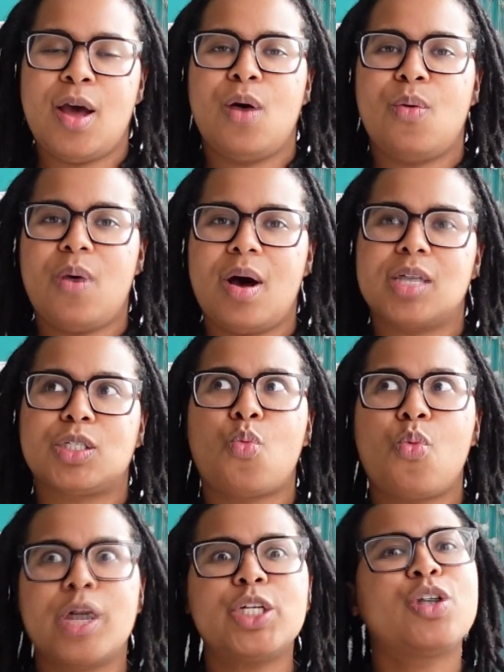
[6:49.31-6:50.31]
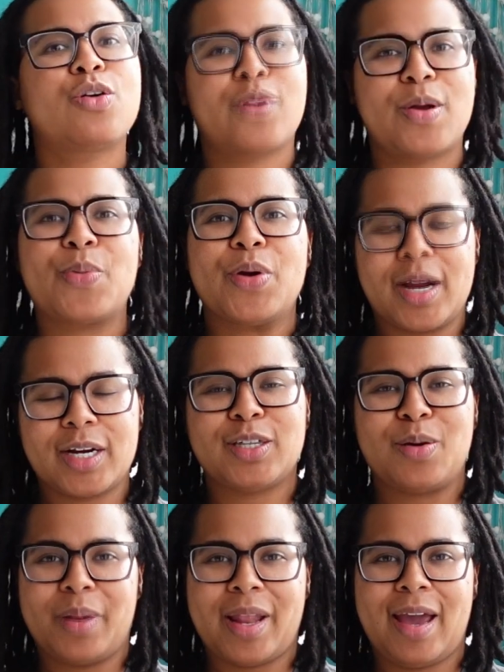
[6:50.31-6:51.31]
was, what's your reproduction
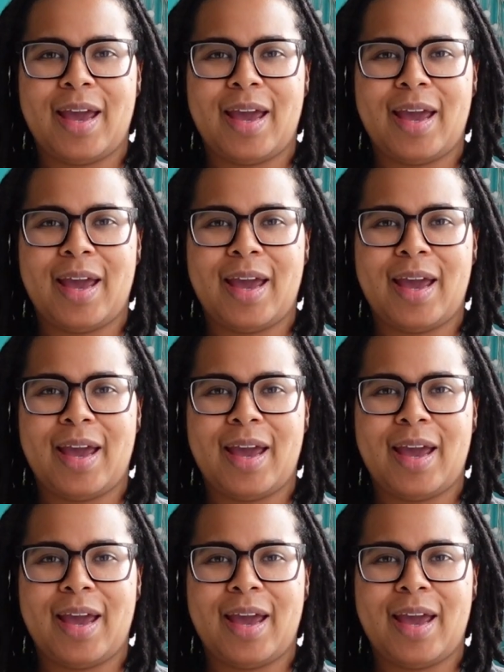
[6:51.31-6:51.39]
plan?